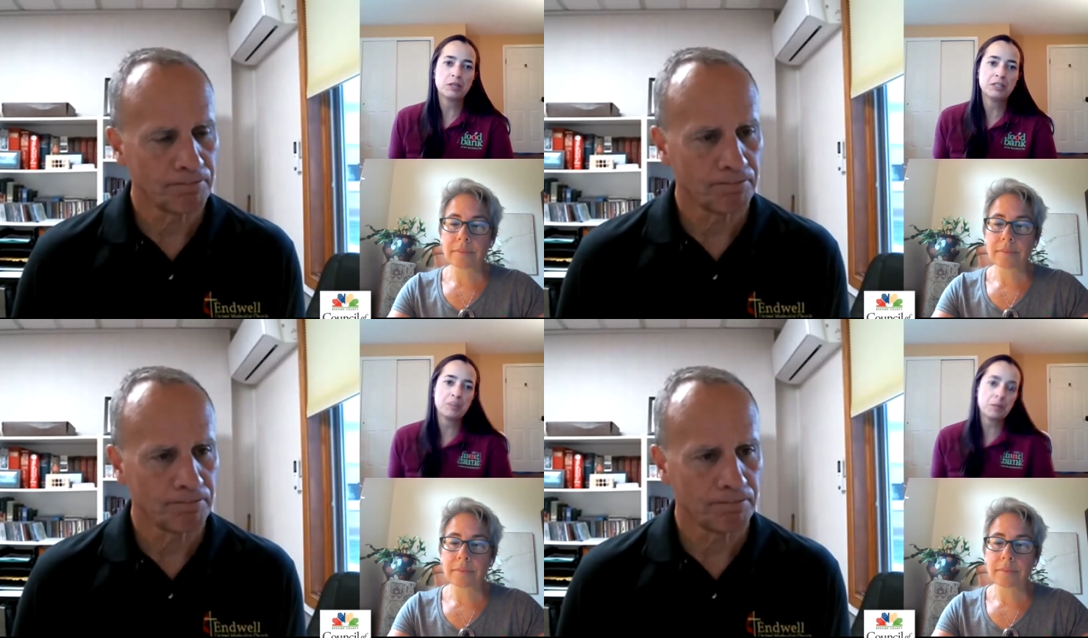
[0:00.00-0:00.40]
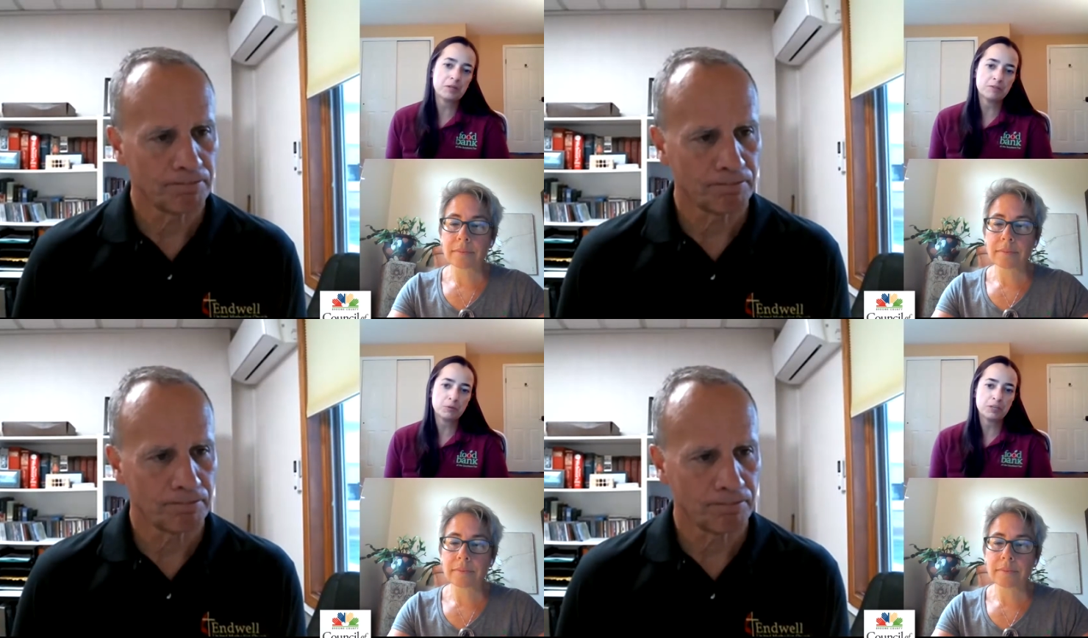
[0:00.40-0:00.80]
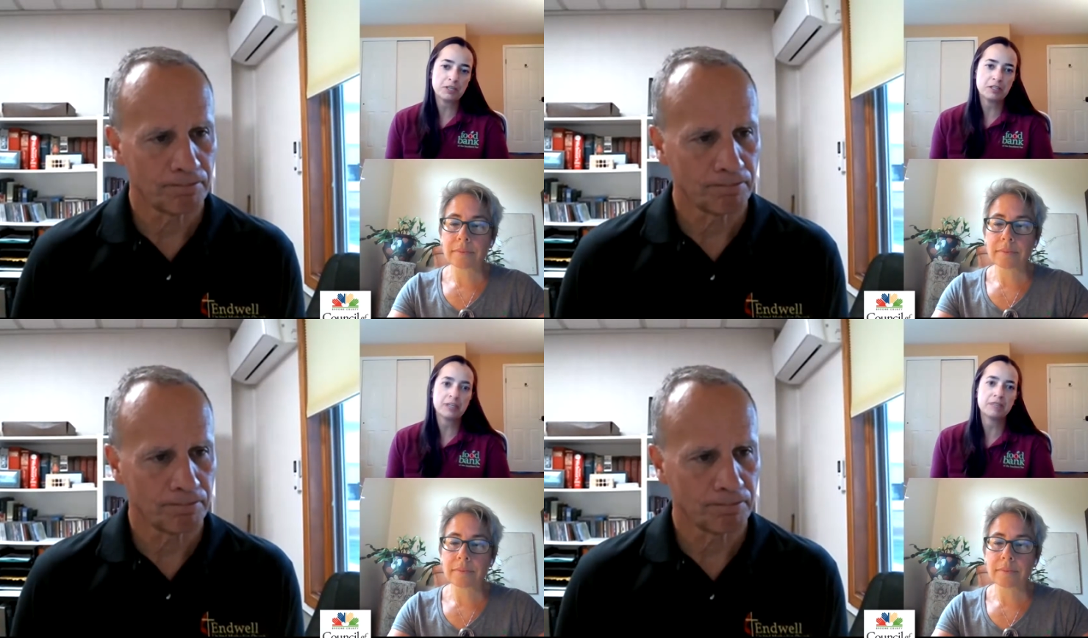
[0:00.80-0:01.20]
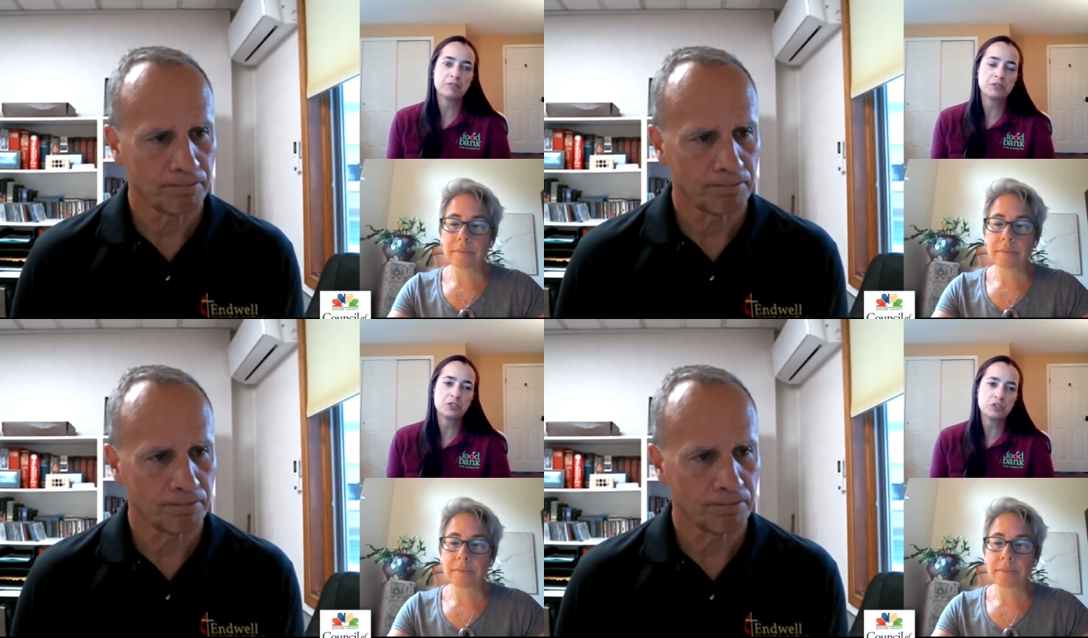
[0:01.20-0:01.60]
Speaker 1: We're coming up on our 40th
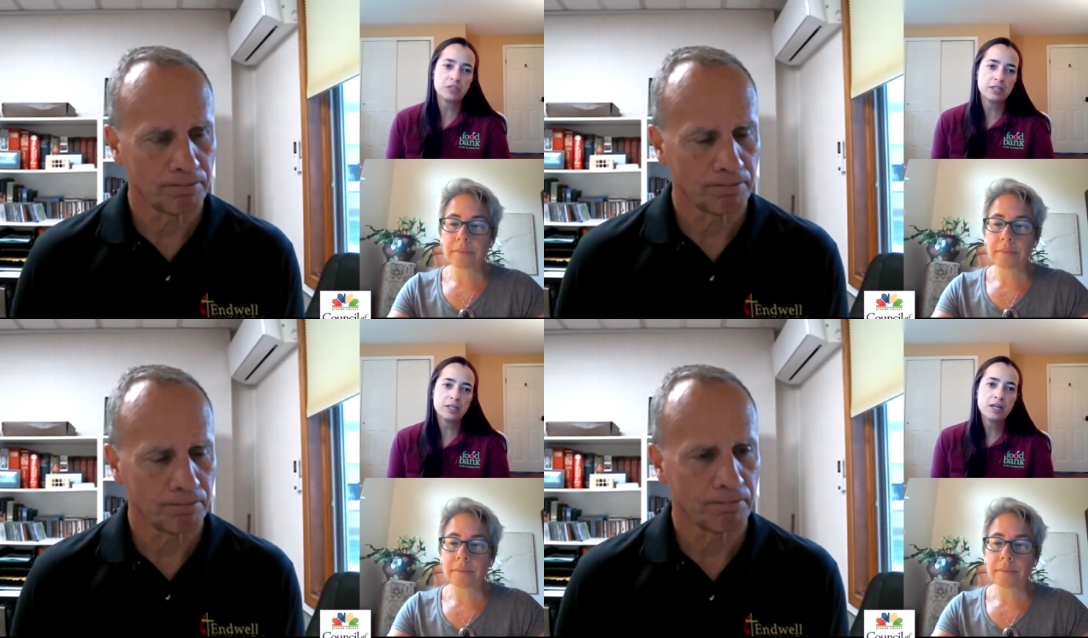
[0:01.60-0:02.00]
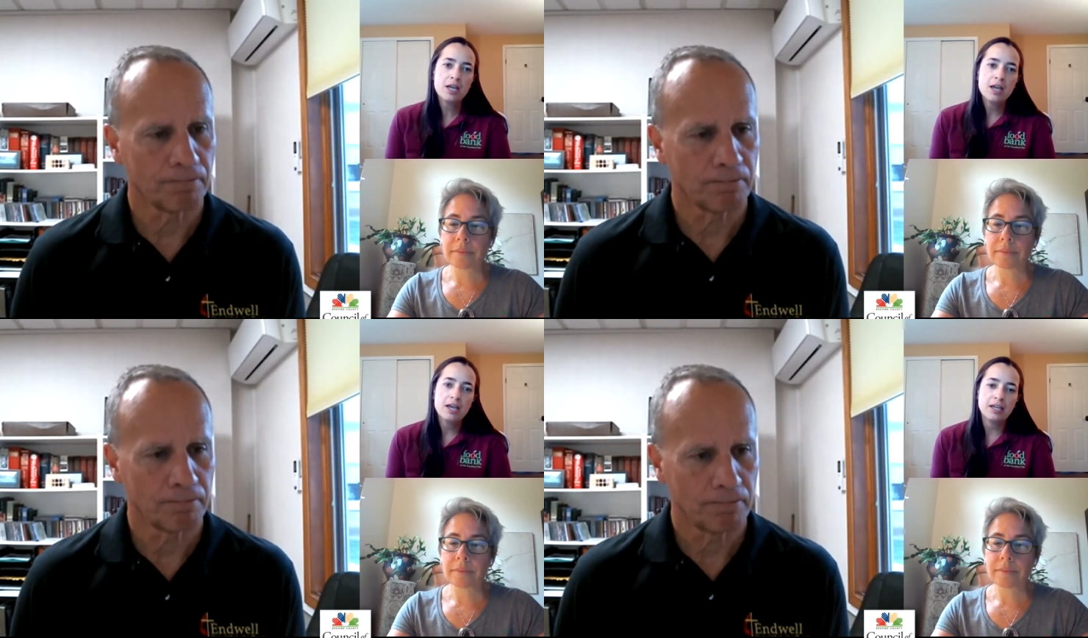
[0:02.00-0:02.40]
anniversary,